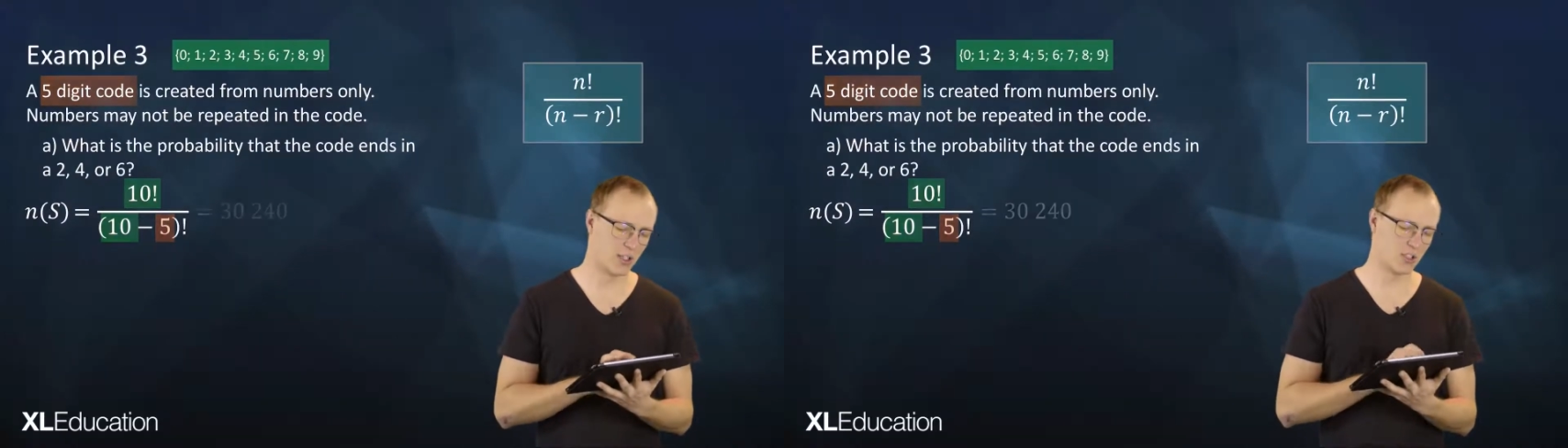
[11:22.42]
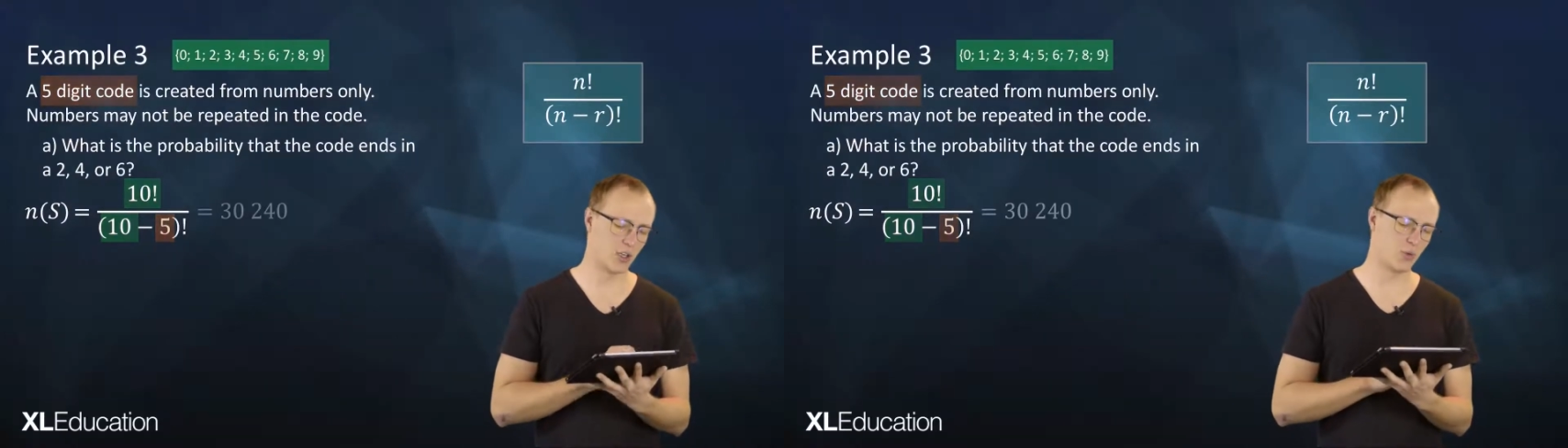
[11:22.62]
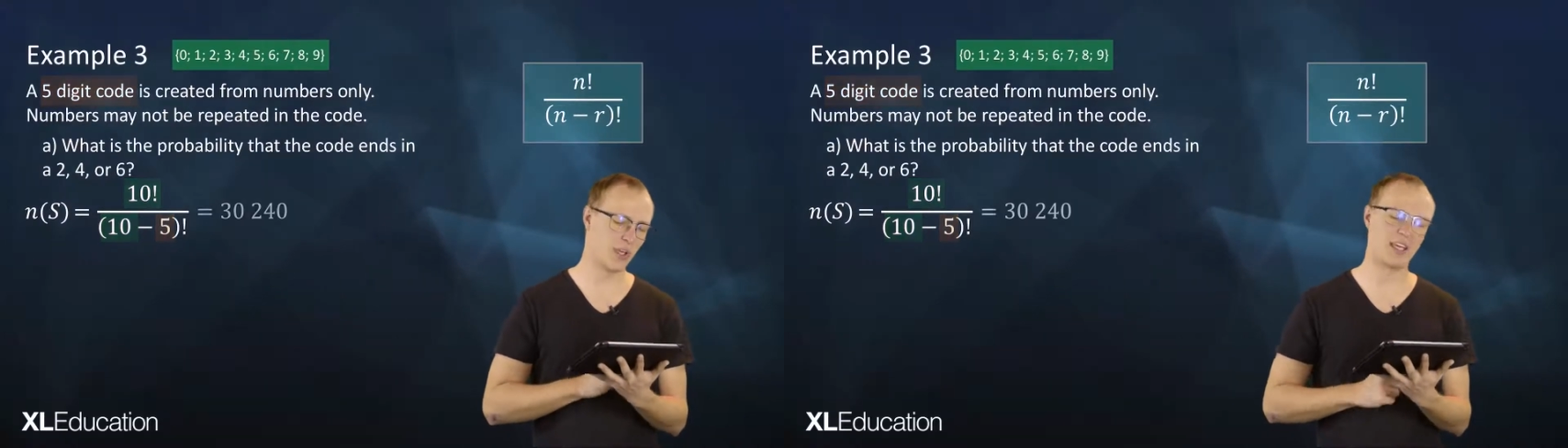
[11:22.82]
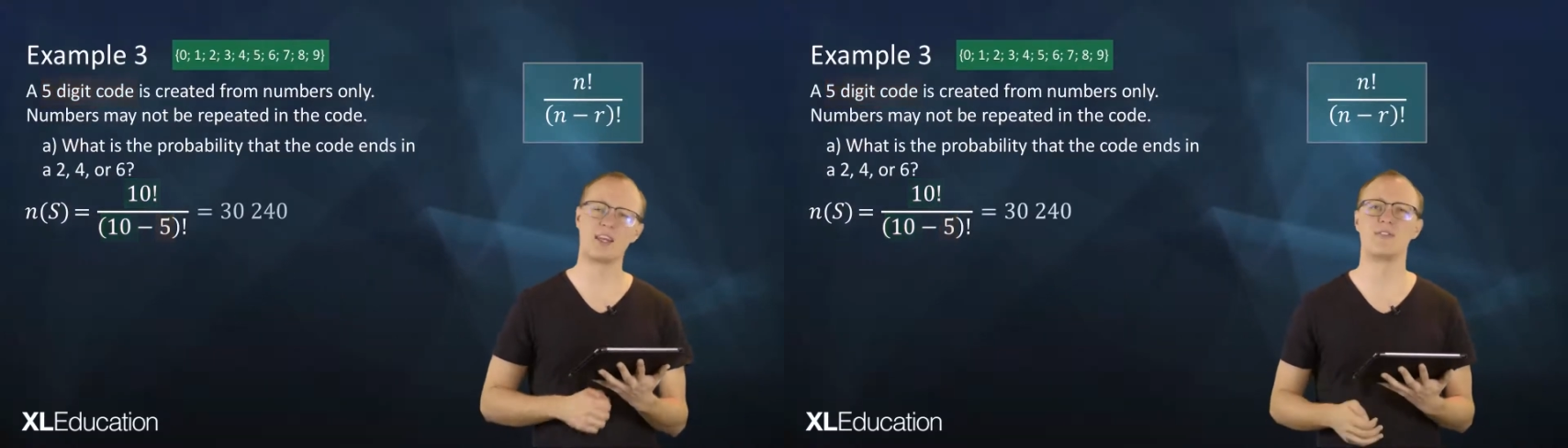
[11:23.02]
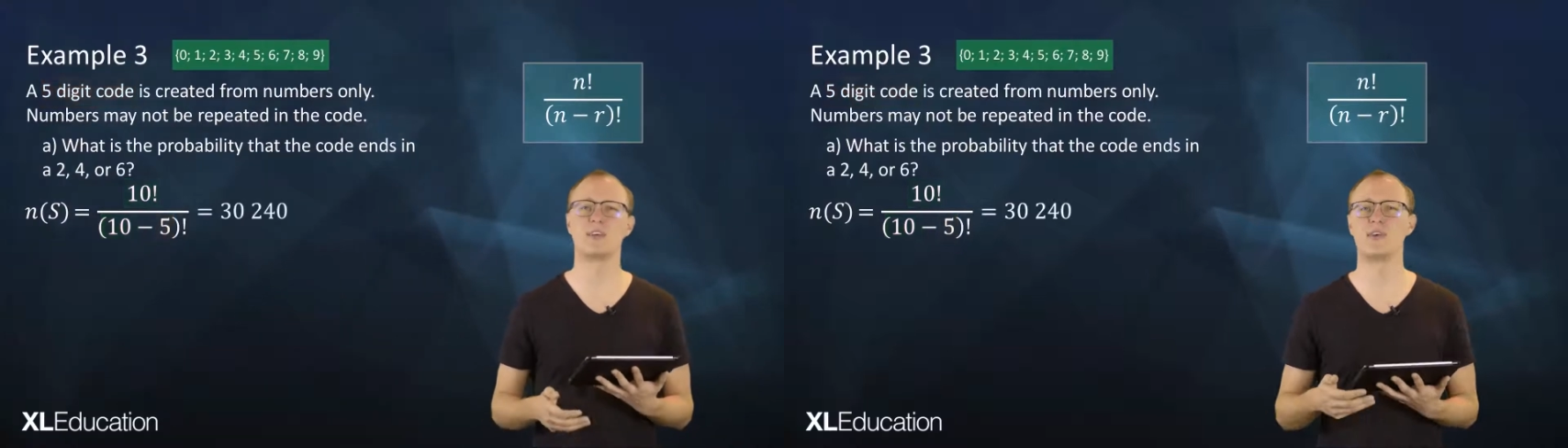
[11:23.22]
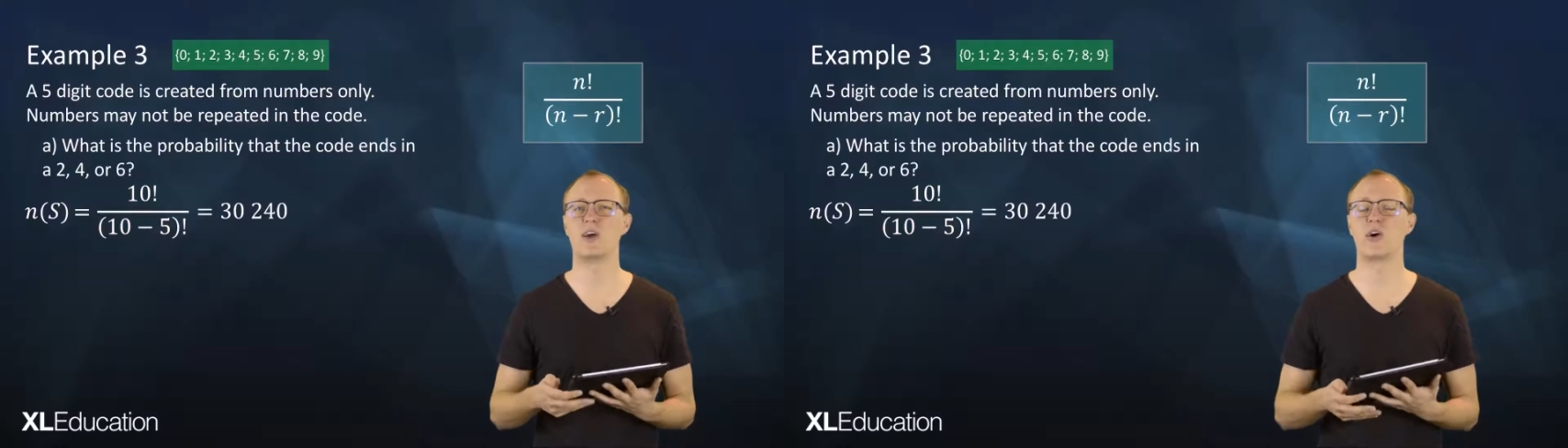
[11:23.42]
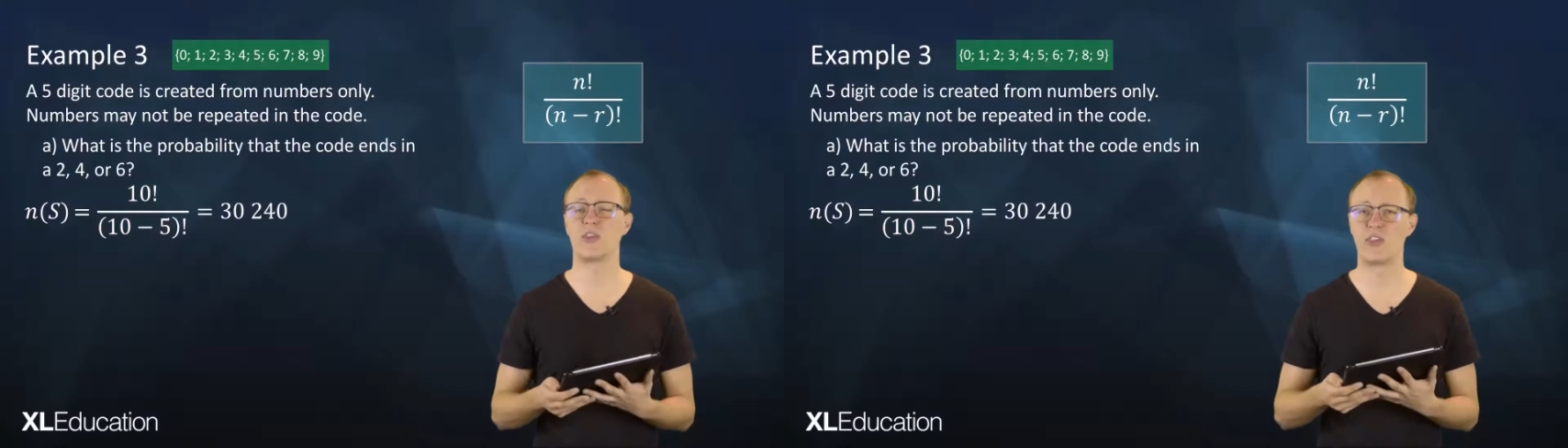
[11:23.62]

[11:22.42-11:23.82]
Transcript: So we get that there are